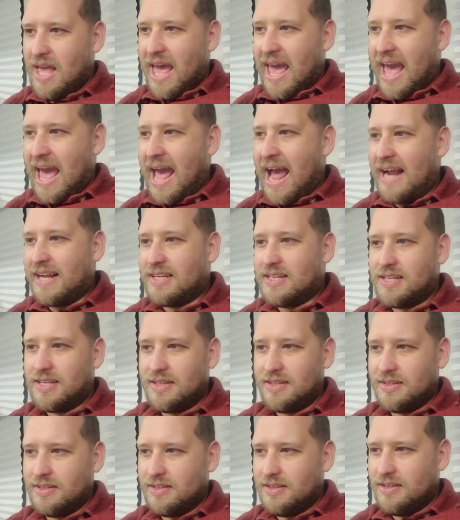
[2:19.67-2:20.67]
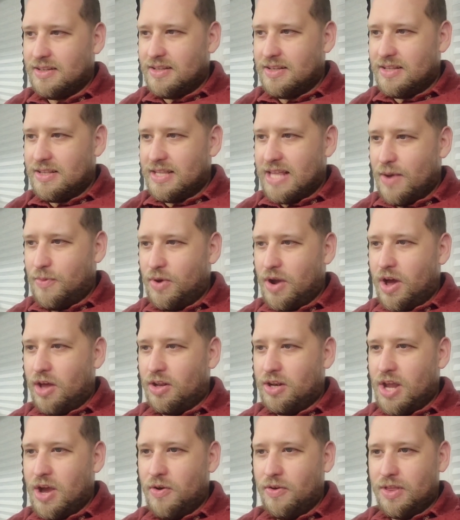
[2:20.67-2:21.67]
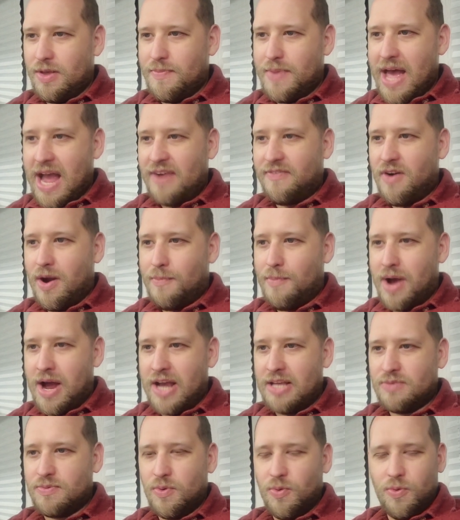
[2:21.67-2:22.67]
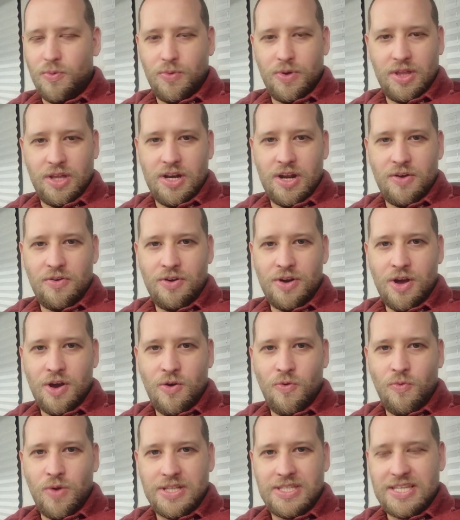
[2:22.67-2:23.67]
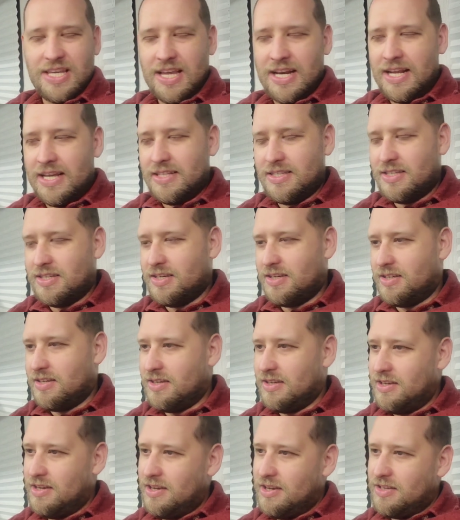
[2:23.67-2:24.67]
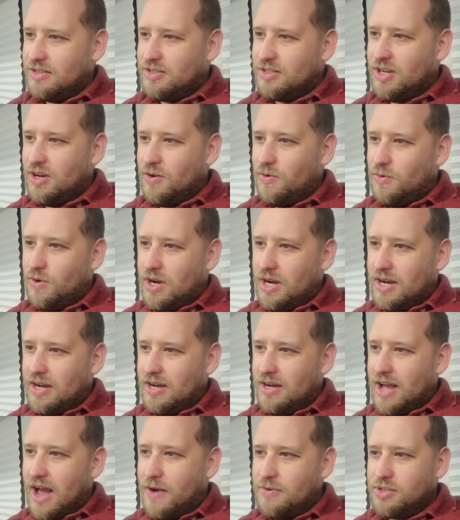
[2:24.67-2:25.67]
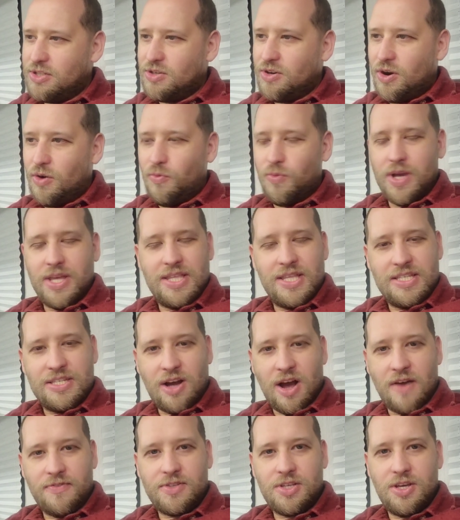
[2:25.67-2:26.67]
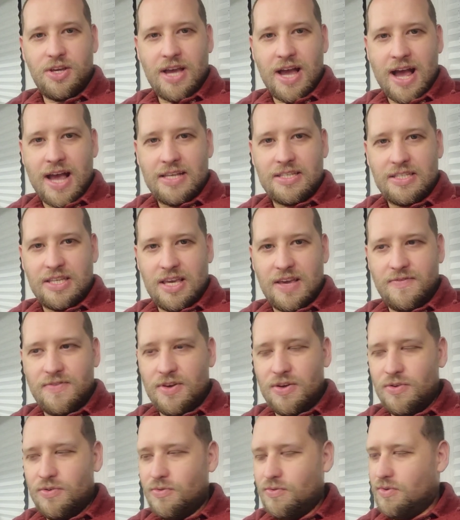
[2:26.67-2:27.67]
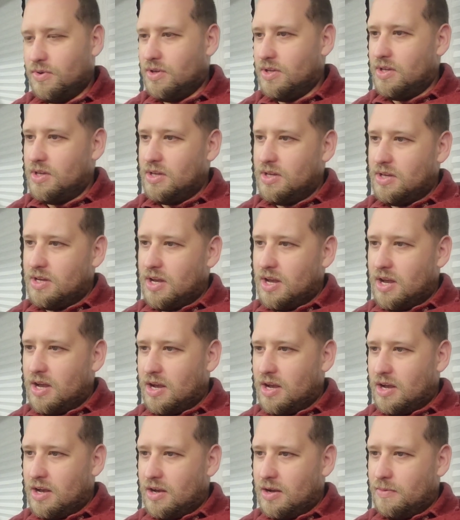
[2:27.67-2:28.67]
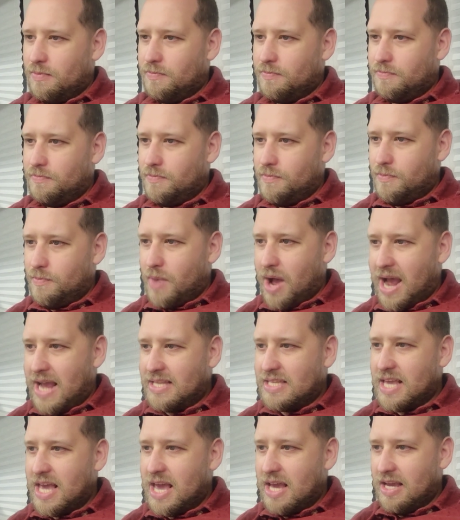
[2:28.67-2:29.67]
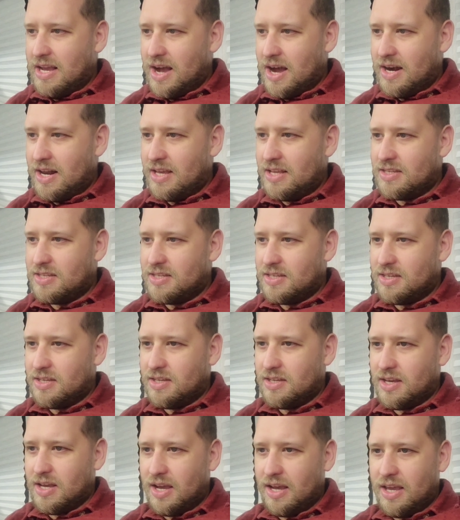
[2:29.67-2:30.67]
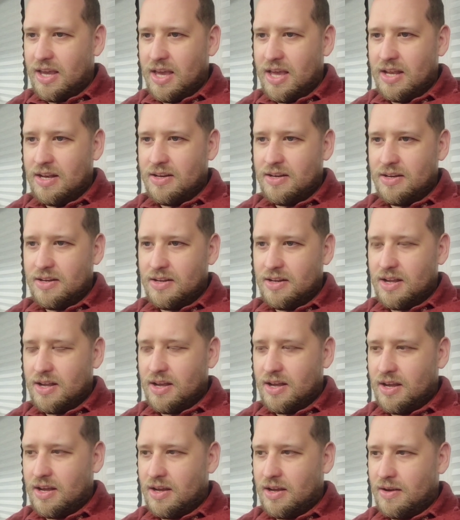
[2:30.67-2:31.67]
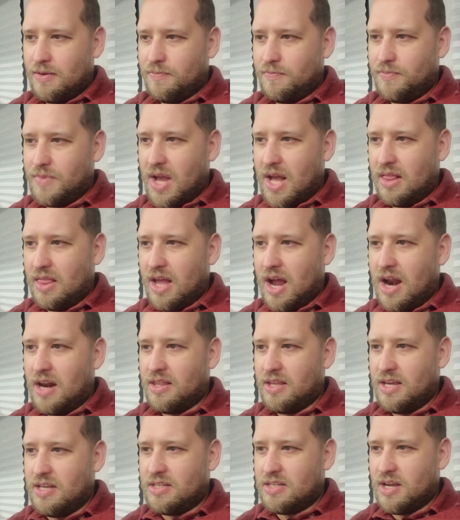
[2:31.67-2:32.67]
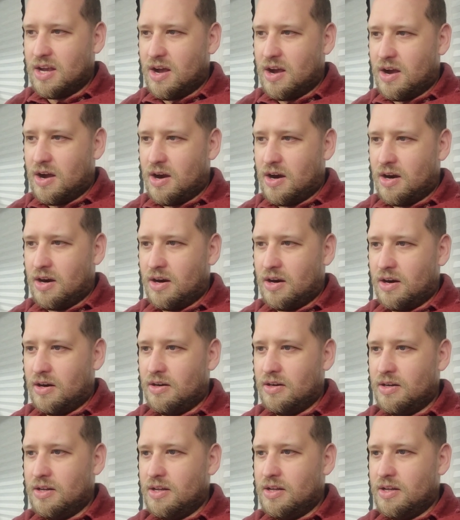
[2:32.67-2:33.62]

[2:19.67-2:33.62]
act that we all know in the back of our minds, but we really don't know what's in it. So I was just going to read these off to you guys, give you my take on it. Again, a lot of these are